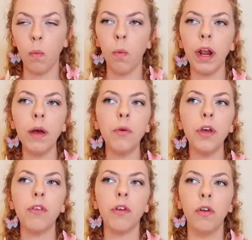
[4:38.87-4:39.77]
What I want
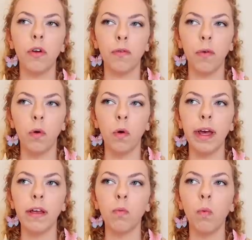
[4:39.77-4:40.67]
you to look for
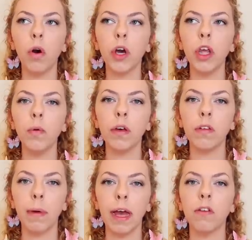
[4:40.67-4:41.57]
is what can you
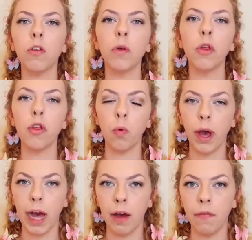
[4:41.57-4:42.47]
expect to
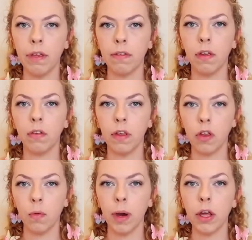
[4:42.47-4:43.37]
enjoy out of this
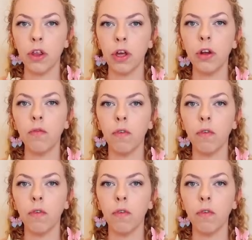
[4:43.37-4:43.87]
situation